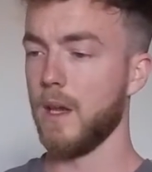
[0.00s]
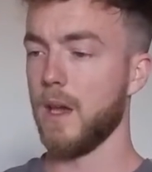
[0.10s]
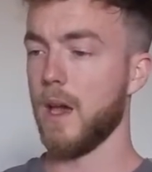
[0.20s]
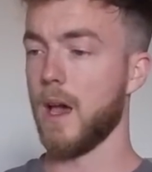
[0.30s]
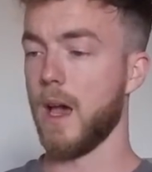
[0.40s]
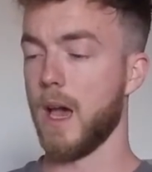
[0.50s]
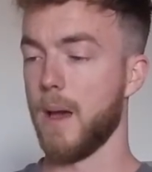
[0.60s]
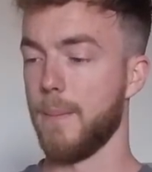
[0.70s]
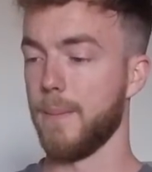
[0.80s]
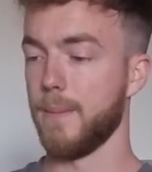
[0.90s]

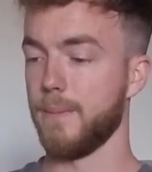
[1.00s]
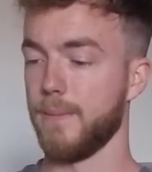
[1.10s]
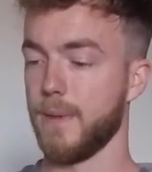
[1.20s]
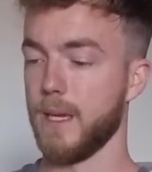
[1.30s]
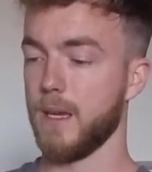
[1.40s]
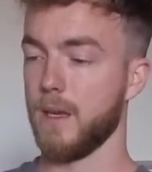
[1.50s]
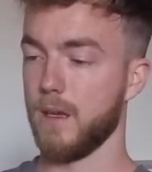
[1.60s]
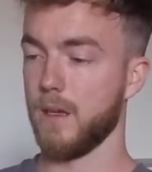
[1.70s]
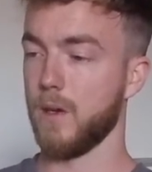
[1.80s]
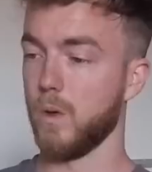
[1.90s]

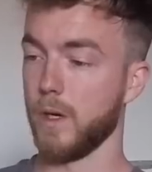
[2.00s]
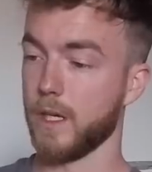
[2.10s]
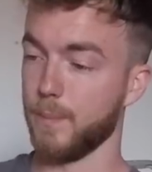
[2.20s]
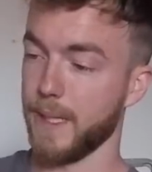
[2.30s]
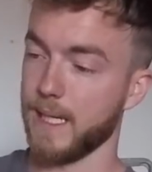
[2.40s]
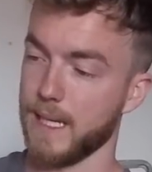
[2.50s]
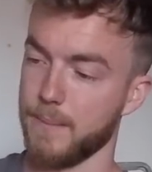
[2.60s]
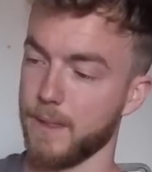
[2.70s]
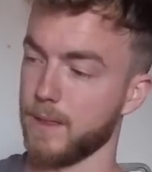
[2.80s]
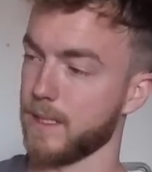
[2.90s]
or it can be
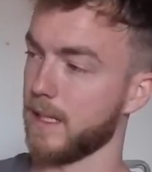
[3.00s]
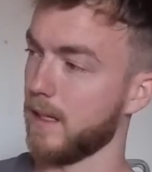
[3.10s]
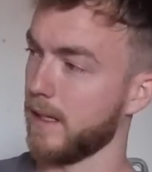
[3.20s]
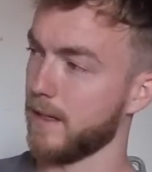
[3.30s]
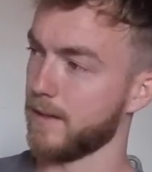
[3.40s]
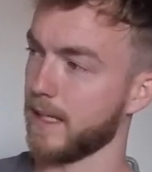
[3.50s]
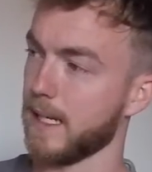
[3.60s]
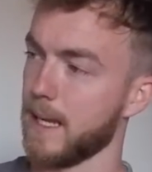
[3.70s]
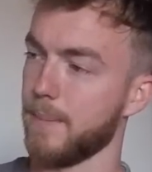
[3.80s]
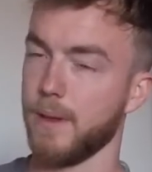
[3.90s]
clipped. There is a
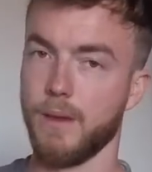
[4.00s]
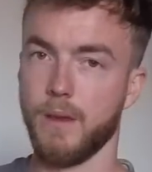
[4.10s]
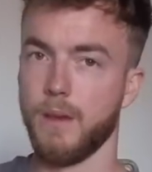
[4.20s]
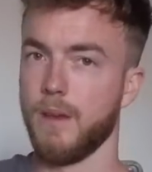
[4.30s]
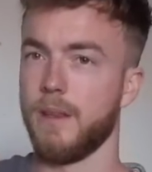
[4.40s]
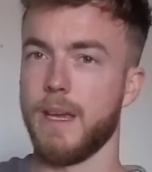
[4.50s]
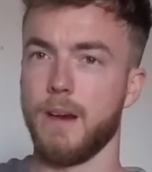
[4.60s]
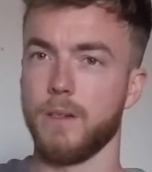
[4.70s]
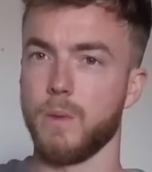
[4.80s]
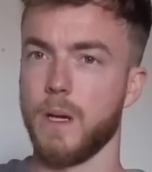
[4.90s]
clip
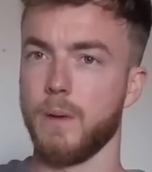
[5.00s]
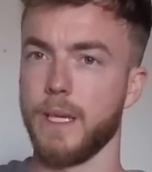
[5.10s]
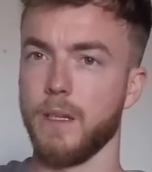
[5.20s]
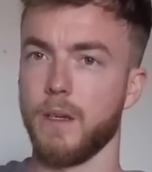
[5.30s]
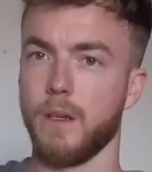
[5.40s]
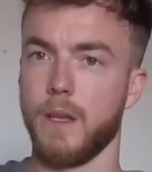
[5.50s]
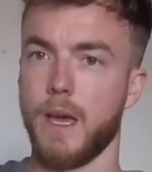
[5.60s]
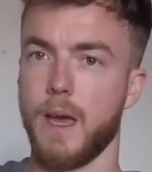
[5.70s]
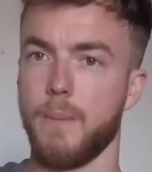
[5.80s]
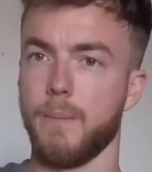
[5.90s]
there as well that you can
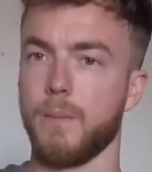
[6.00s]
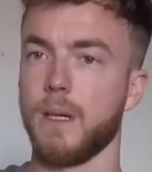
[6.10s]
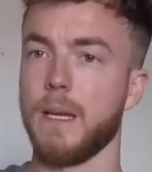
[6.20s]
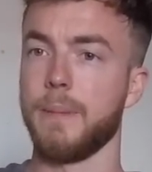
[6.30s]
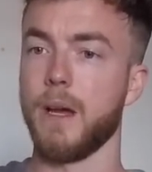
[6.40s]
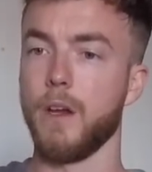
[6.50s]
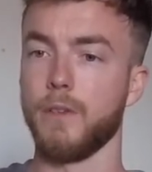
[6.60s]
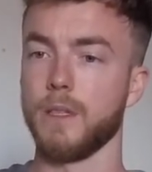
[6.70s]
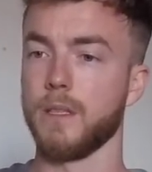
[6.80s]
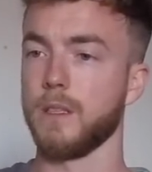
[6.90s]
clip that
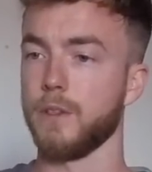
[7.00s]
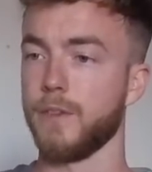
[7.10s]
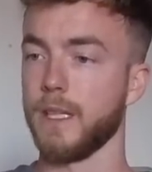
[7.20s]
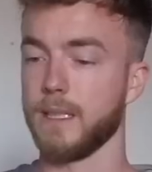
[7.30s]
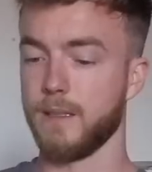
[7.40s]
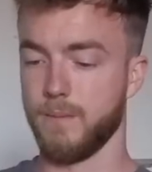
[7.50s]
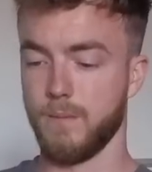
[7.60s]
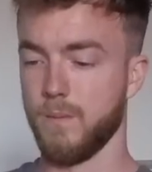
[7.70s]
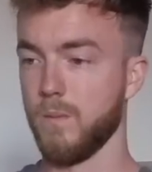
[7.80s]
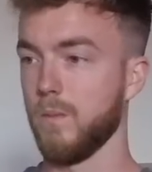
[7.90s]
over to fix
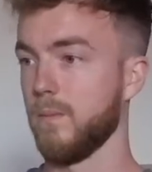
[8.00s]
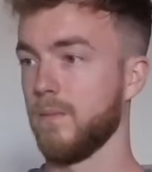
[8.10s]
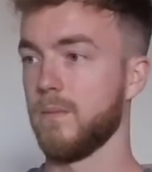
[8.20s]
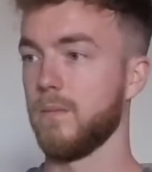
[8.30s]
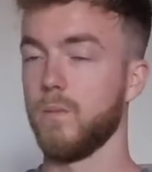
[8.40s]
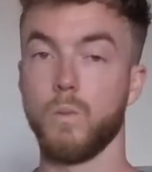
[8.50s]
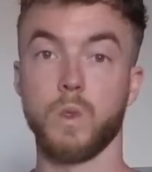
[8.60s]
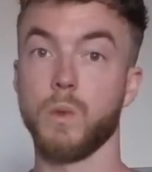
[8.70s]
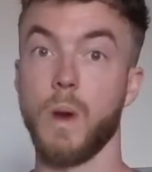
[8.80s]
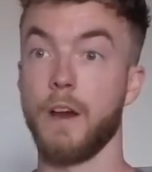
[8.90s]

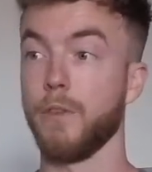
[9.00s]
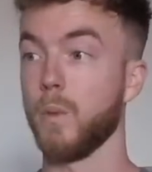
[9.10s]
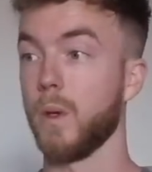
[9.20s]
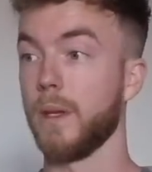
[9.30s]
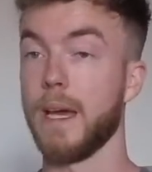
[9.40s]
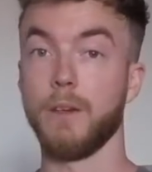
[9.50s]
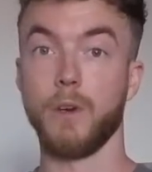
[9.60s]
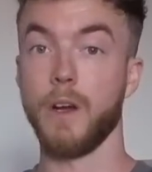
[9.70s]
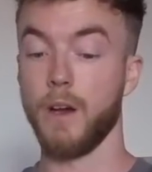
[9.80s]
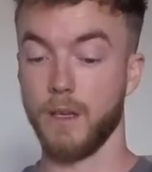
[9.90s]
to wherever you want at the
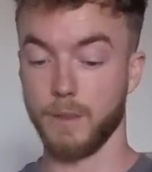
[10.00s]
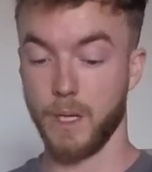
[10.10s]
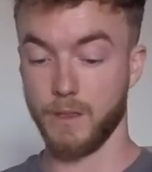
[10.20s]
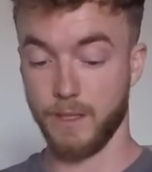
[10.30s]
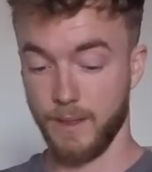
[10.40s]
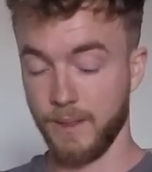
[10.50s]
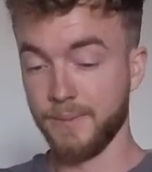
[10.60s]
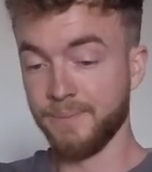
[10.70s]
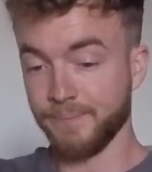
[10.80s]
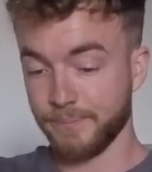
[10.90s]
right height, I suppose.
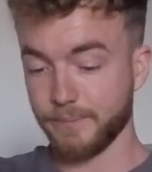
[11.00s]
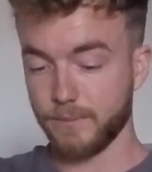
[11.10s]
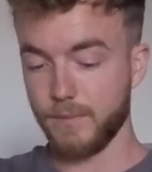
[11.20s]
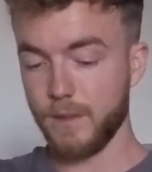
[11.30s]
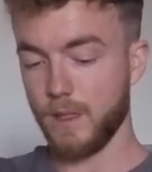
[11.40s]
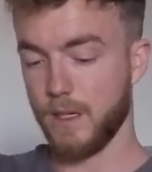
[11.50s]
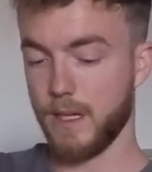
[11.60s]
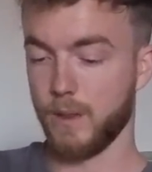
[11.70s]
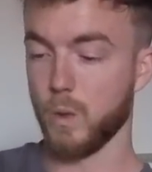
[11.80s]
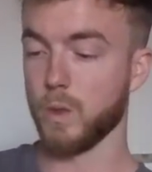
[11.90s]

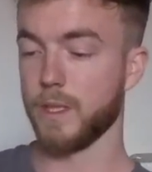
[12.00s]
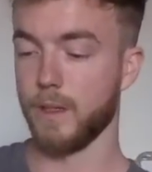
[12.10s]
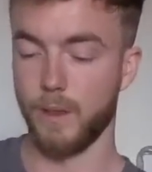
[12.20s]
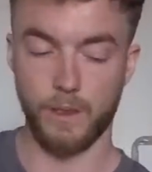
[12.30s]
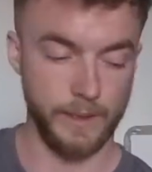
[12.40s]
And also on